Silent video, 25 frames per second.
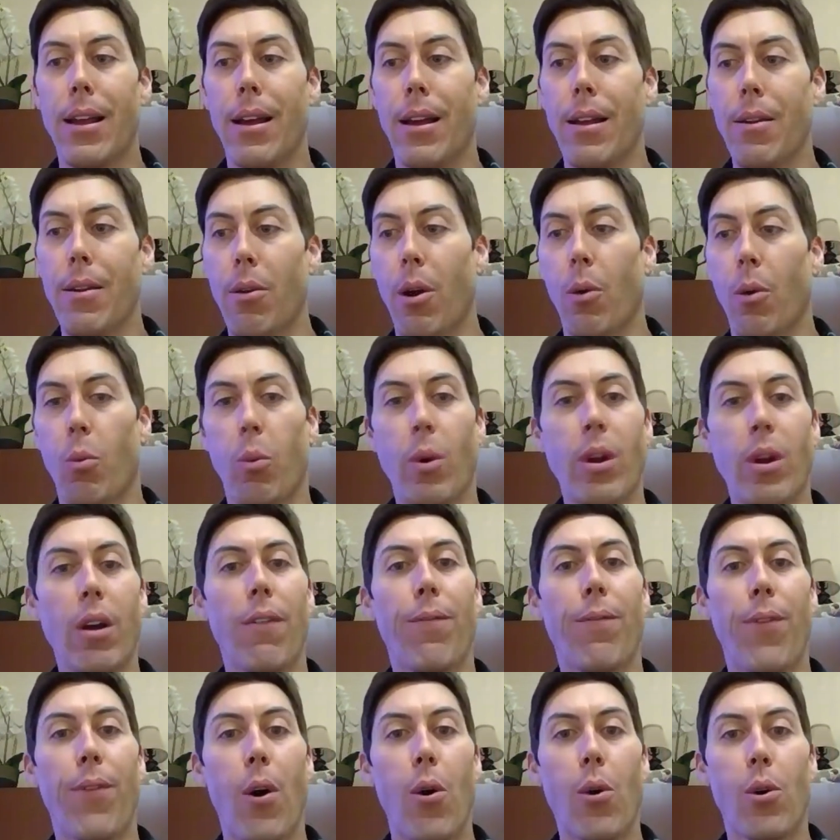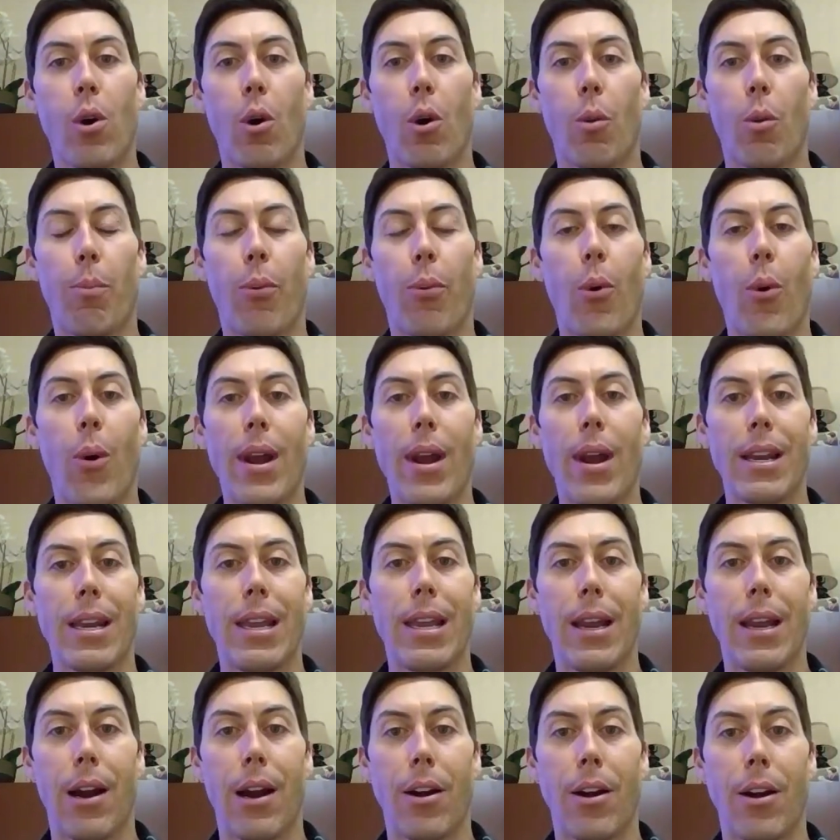real focal point
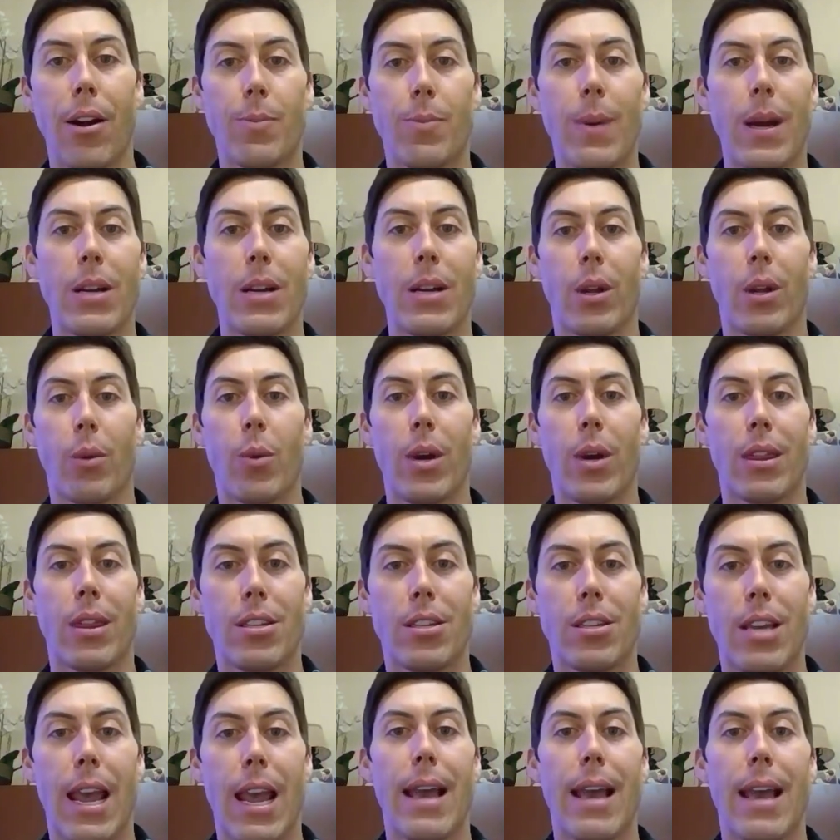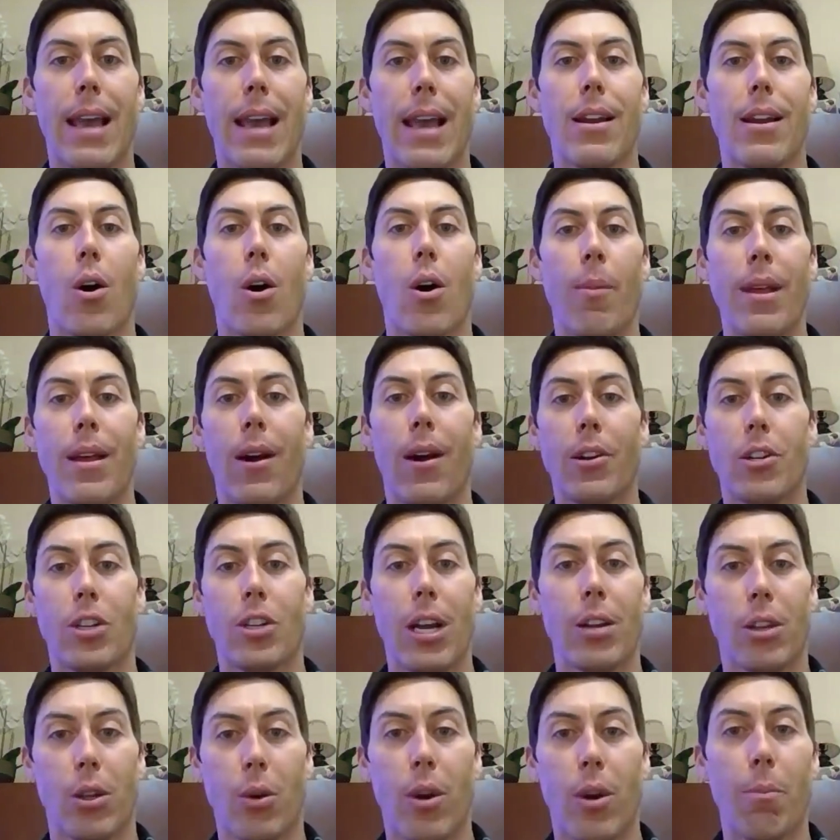here, especially with the stay at home or
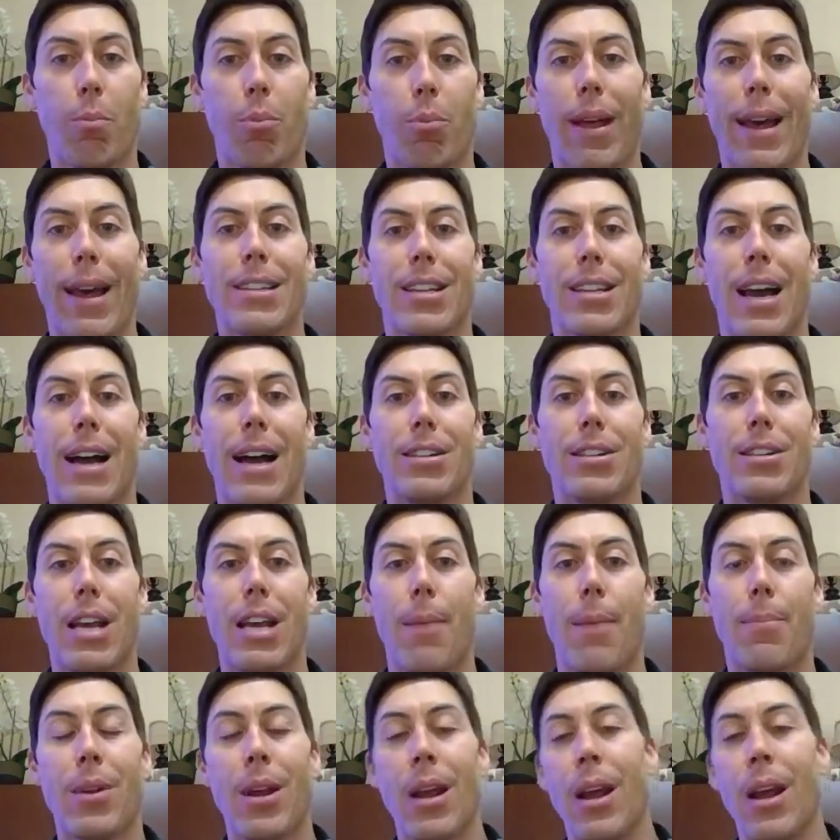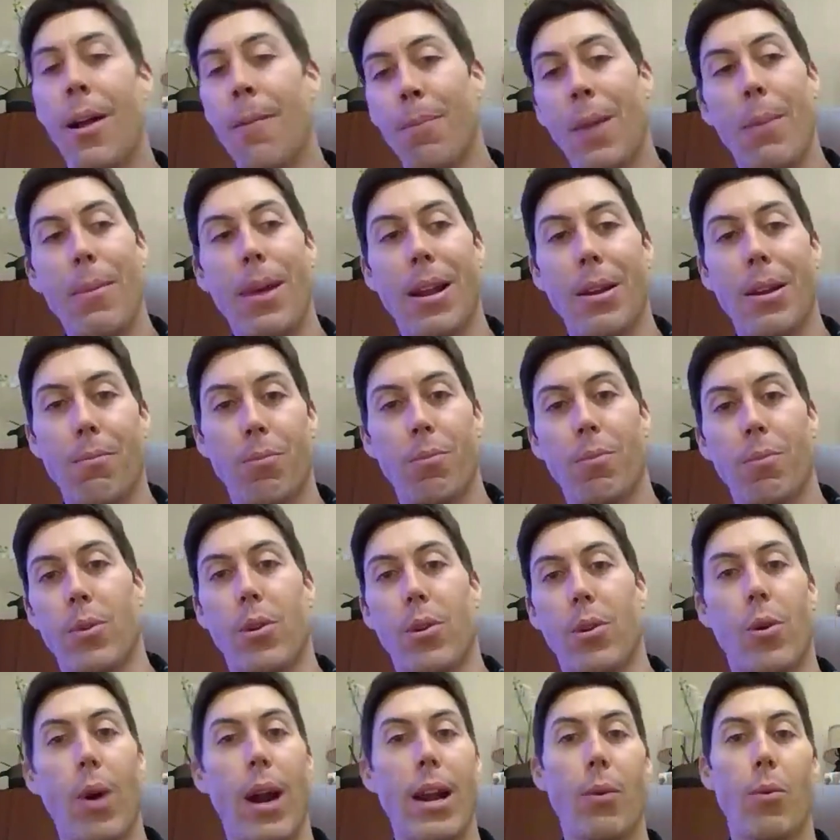shelter in place concept. I mean,
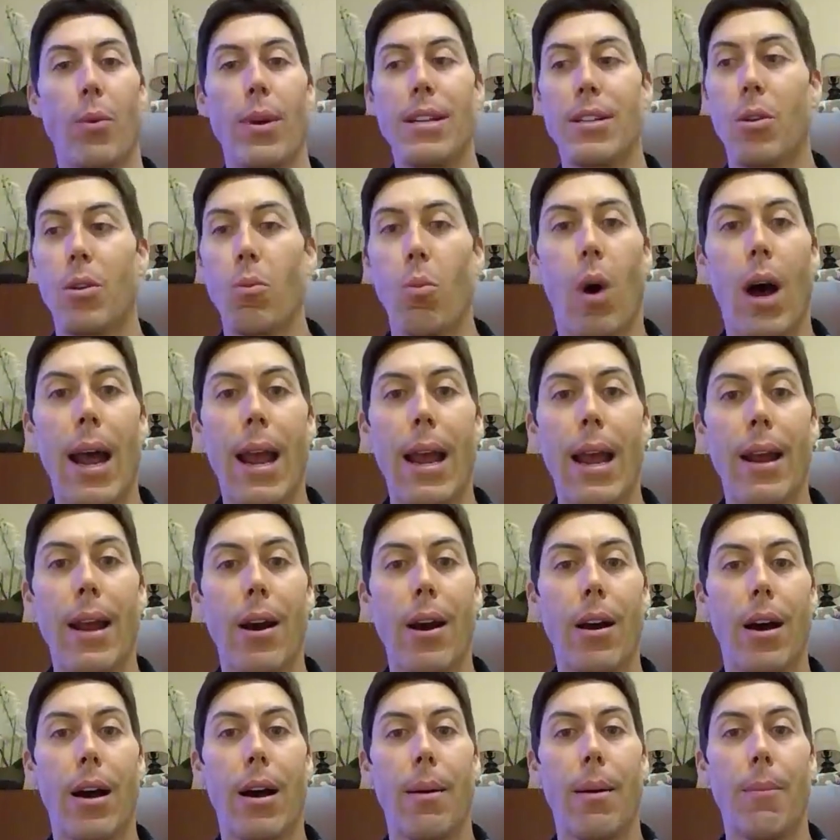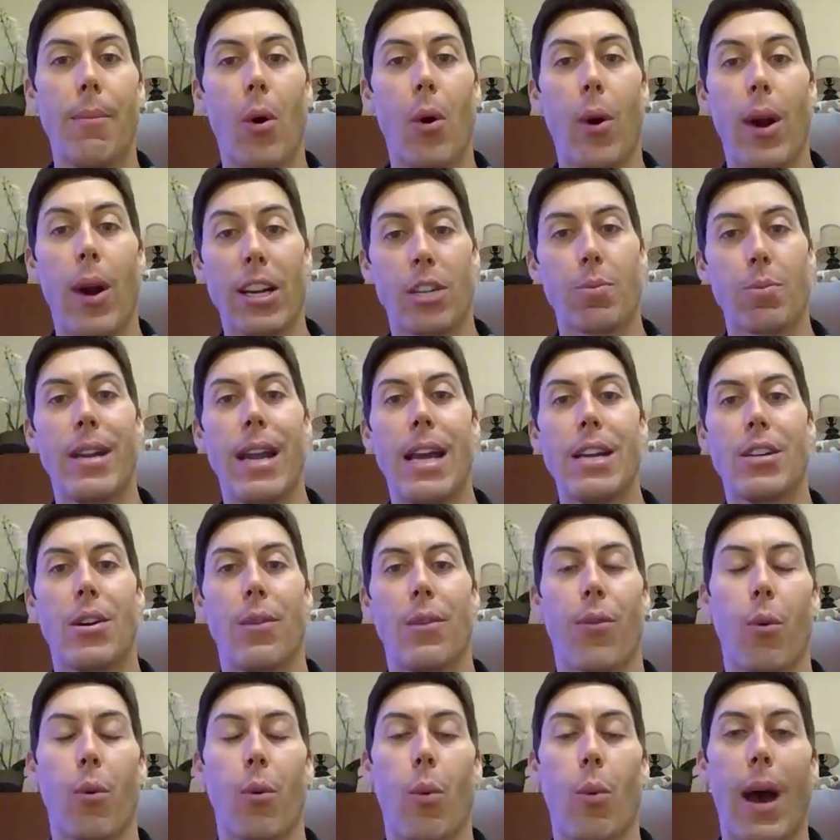great reason why, or
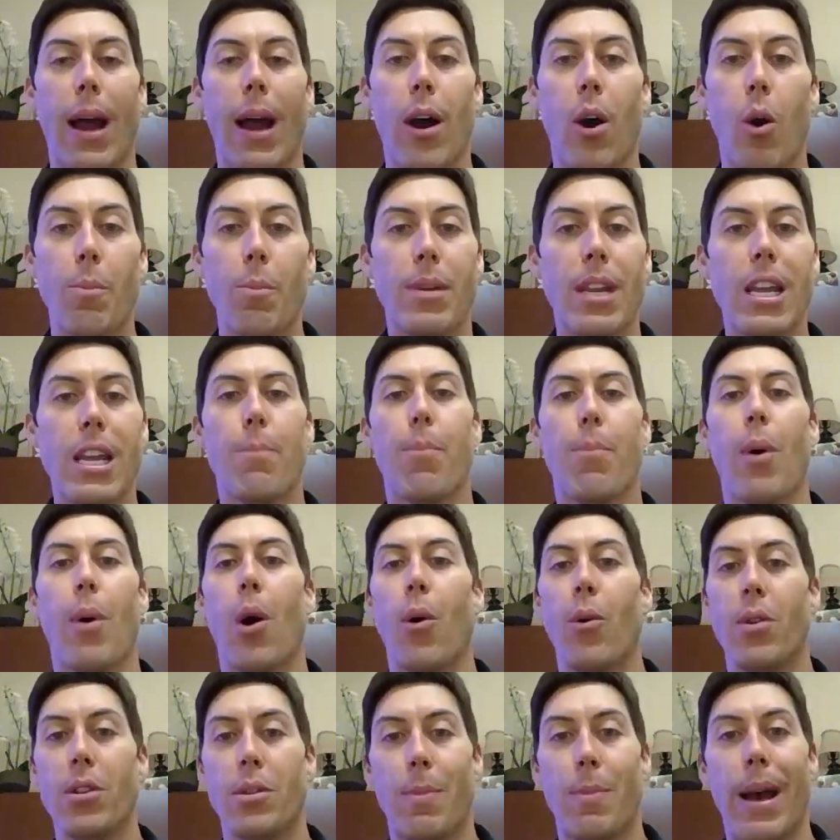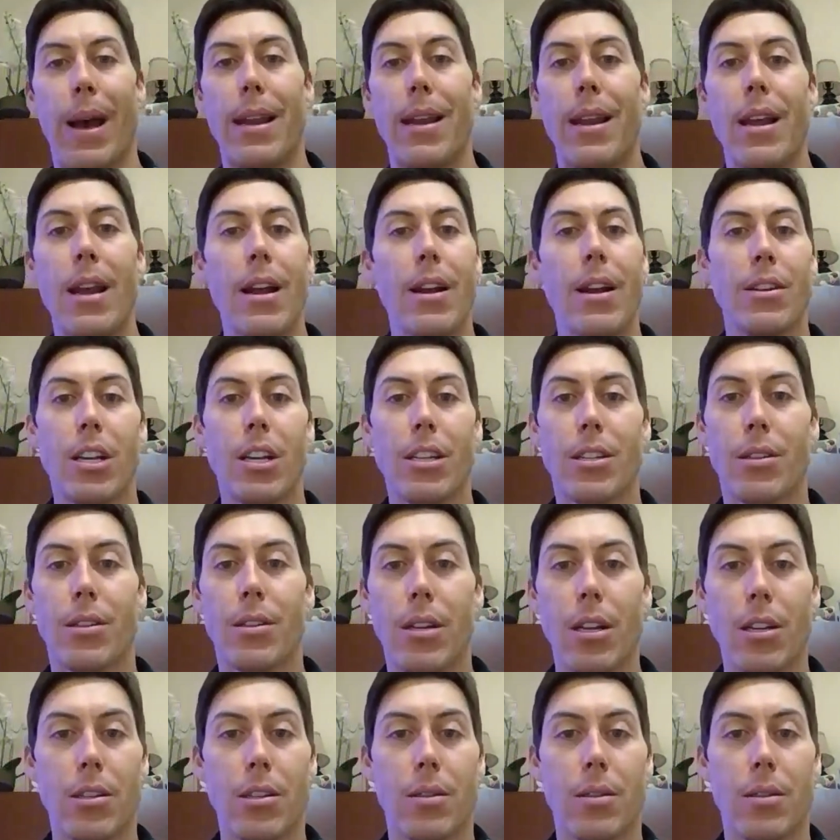explanation for why Home Depot has been just